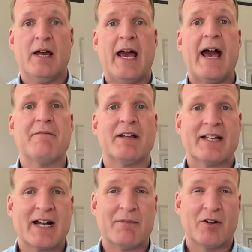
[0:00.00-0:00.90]
having the
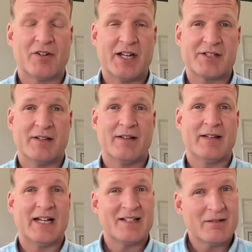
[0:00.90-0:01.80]
conversation
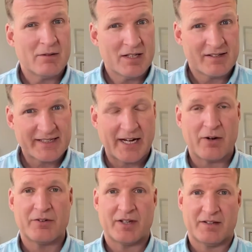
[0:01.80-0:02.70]
that
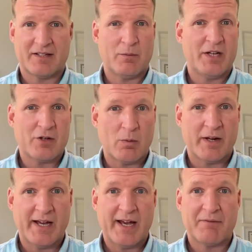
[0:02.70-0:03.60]
scares us, that we don't want
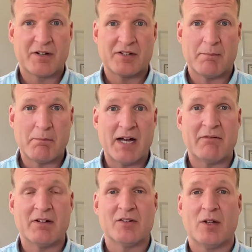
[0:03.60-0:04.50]
to have because it
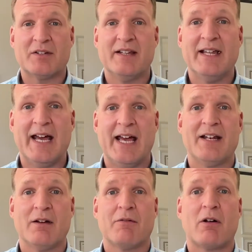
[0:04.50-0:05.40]
might result in the
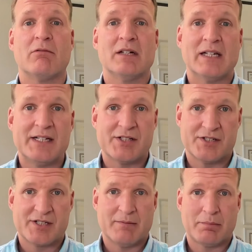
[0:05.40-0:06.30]
end of our
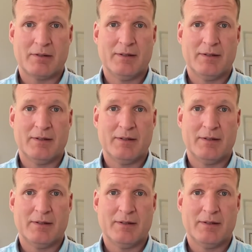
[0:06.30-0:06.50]
relationship.